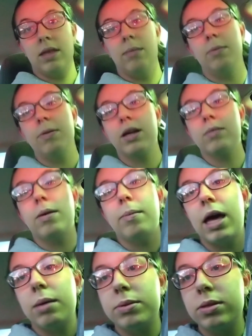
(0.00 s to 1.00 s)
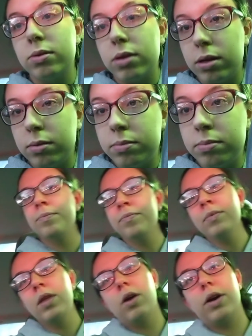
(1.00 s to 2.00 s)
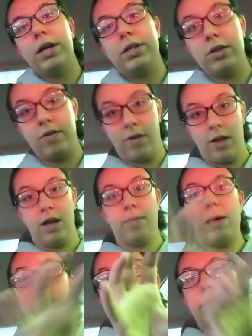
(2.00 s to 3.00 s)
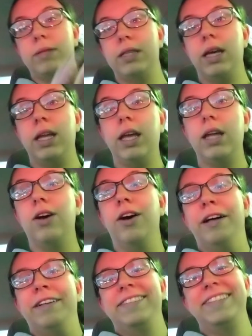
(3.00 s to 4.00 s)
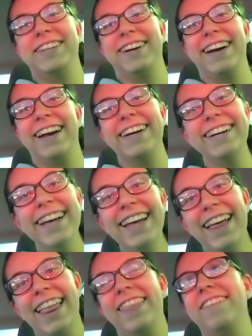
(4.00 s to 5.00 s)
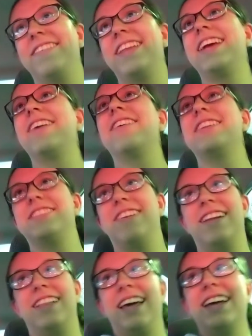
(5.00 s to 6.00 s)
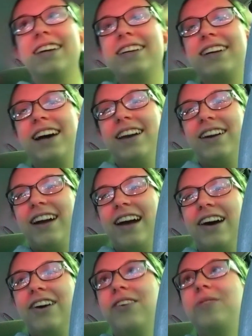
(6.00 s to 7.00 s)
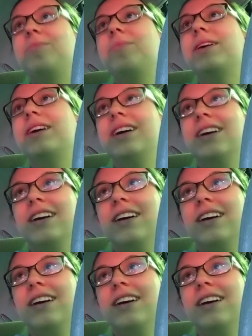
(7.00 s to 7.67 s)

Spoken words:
Let me plug in my maps. Hold on. Okay, so if you hear my maps lady at all during the video, I'll try to, like, cut her out, but...